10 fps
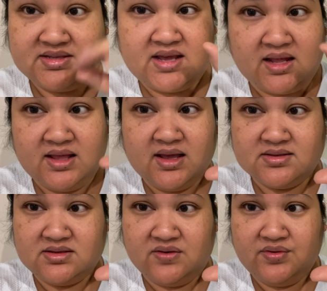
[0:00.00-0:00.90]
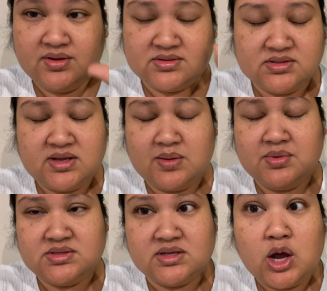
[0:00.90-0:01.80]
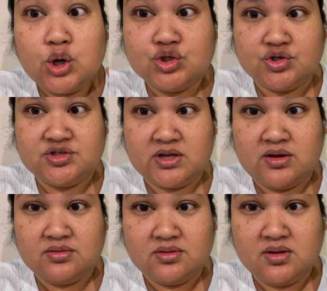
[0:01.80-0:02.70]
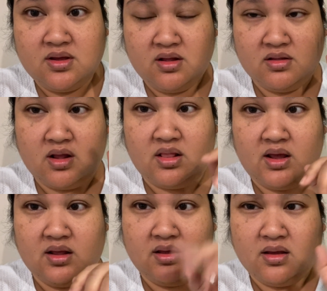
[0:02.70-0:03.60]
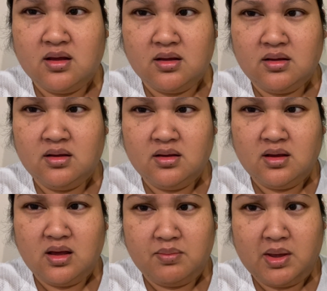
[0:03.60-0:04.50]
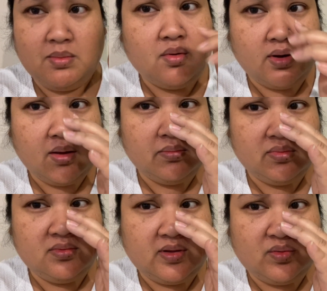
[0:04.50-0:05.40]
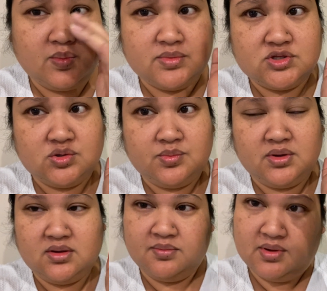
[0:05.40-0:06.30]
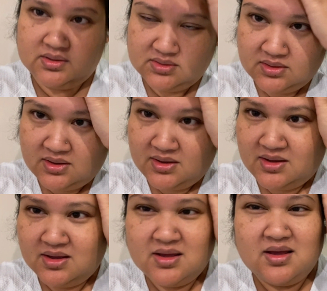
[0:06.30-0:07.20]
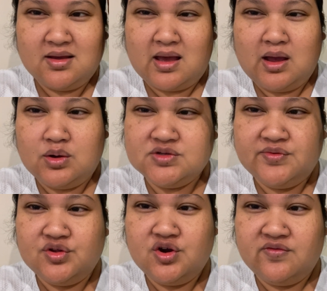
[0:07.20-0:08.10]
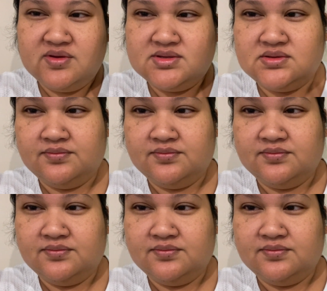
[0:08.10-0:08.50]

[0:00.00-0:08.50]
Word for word: technique is different because this time it's an ultrasound, not like I mean, I'm going that's what I'm assuming, but I always feel nervous.